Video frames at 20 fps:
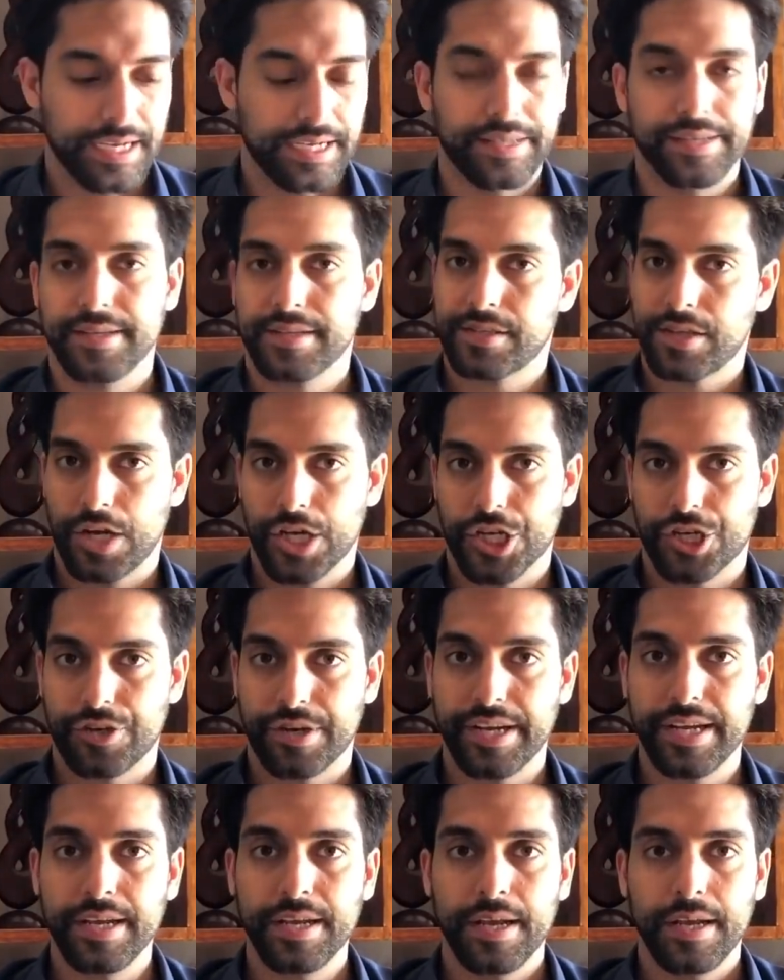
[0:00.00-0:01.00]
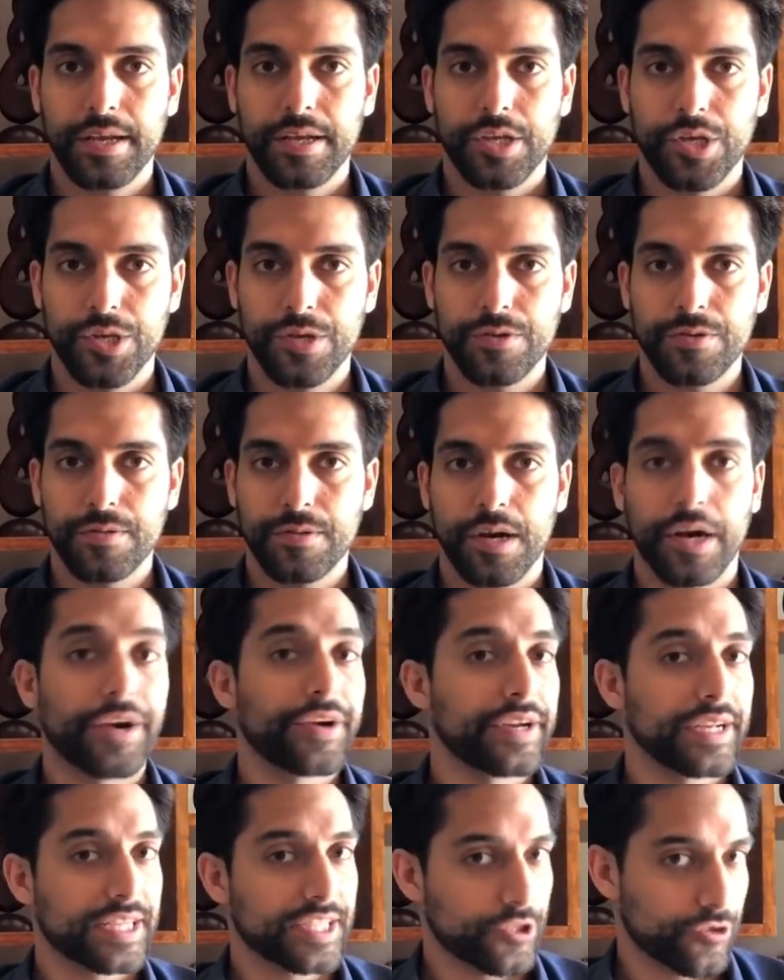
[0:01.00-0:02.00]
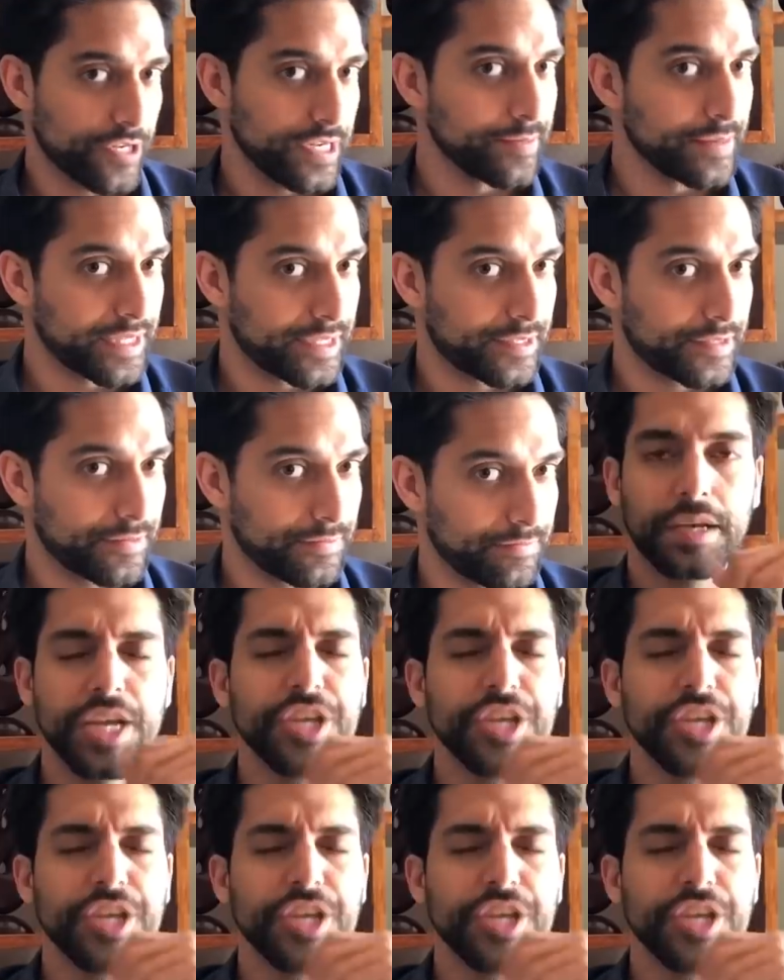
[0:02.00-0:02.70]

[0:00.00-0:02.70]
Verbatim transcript: in this country, you are an extremist.